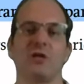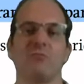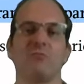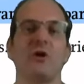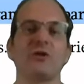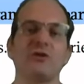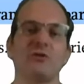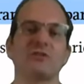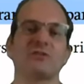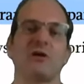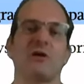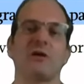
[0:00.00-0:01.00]
Modules
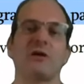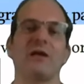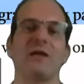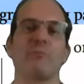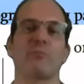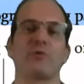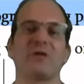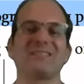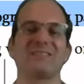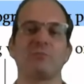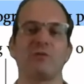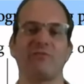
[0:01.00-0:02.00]
are in
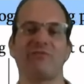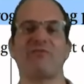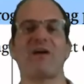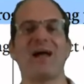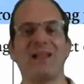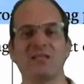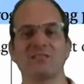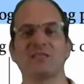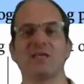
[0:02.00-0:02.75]
principle files